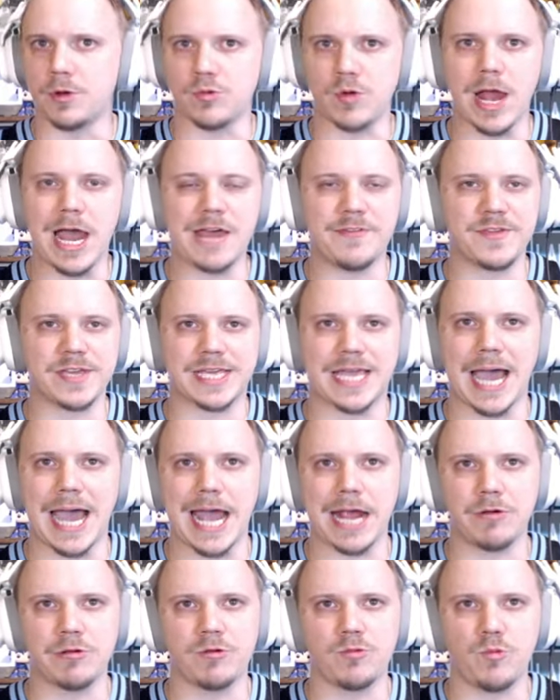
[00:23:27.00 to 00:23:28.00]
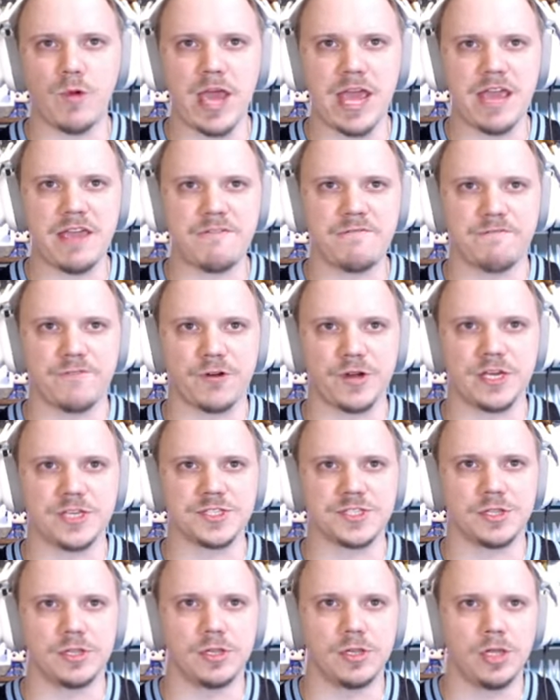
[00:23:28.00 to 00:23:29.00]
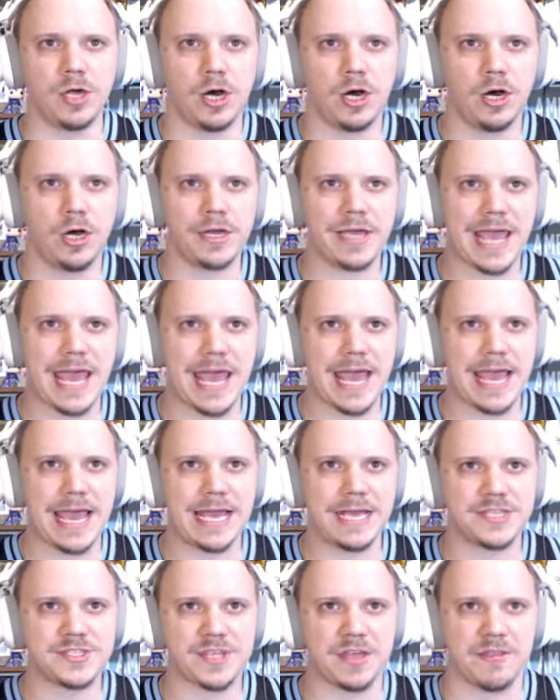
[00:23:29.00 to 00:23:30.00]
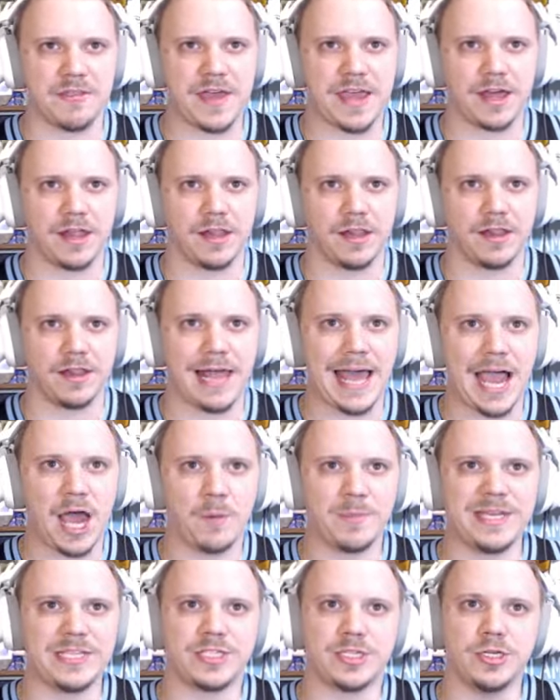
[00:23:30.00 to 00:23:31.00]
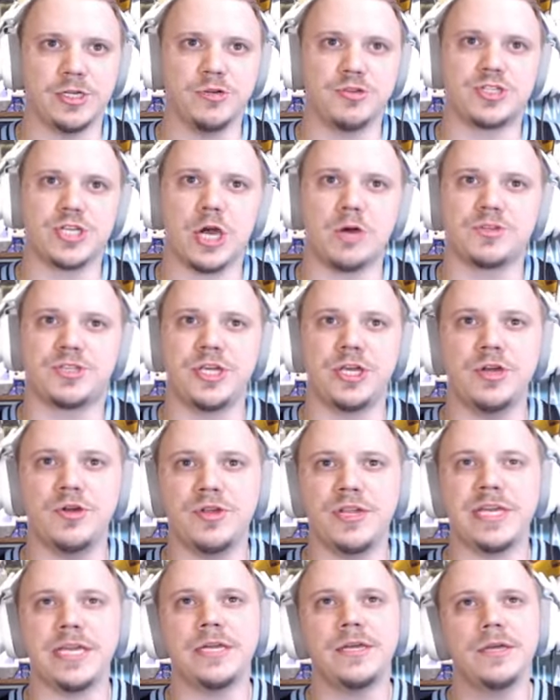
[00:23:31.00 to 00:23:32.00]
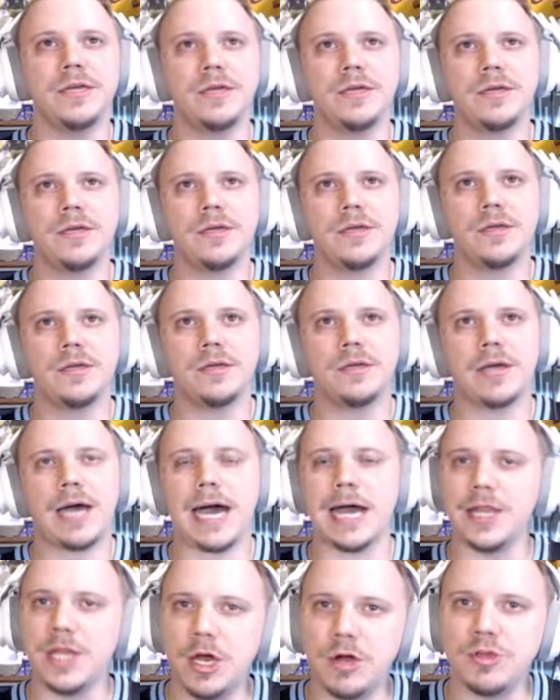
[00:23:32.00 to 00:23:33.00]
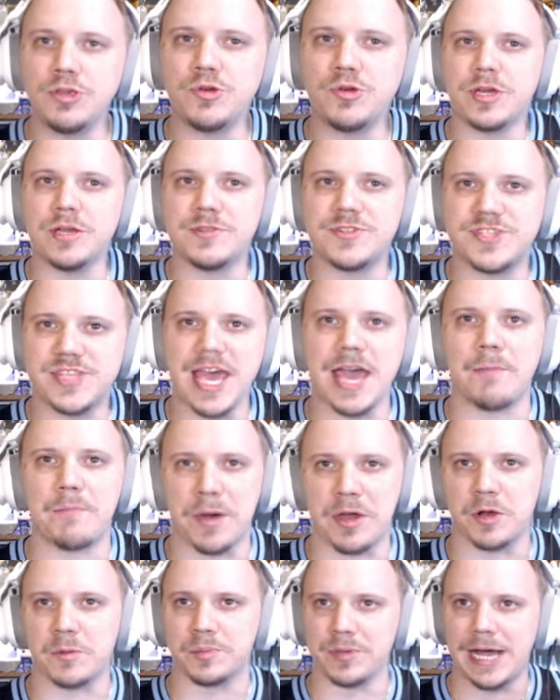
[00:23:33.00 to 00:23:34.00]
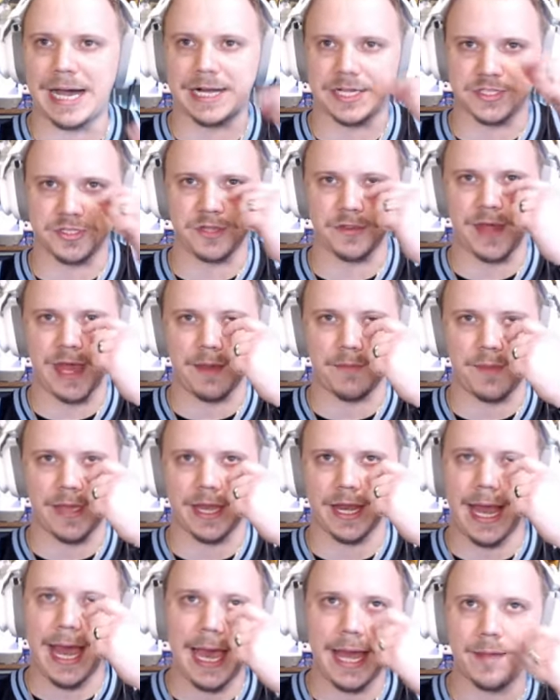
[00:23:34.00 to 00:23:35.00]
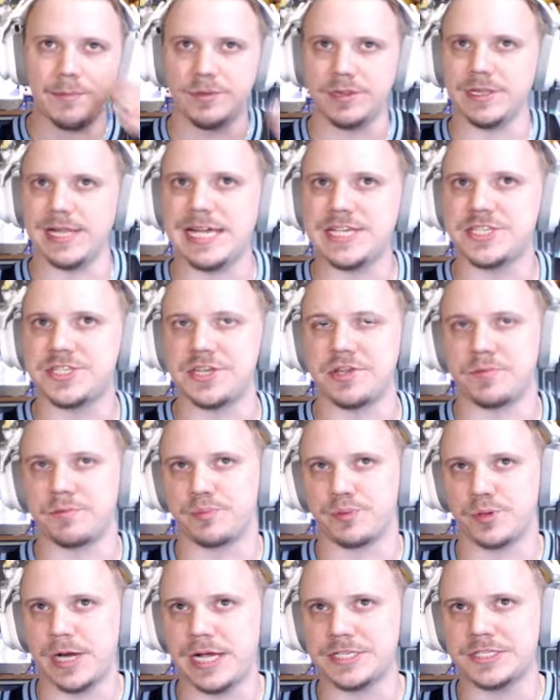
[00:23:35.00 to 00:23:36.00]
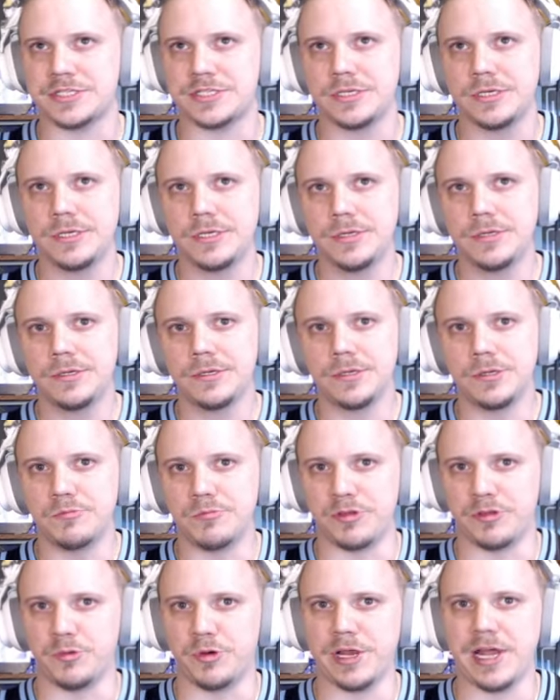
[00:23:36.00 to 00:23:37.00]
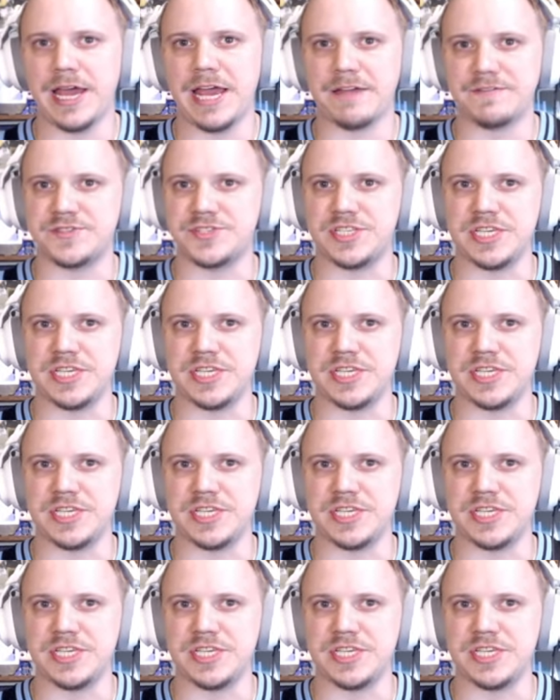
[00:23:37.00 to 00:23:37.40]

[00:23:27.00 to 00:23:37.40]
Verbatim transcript: gonna ride the Kyren wave for as long as they allow me to. Joe Thuney, I know can set better blocks than that, man. I am less than impressed with what I have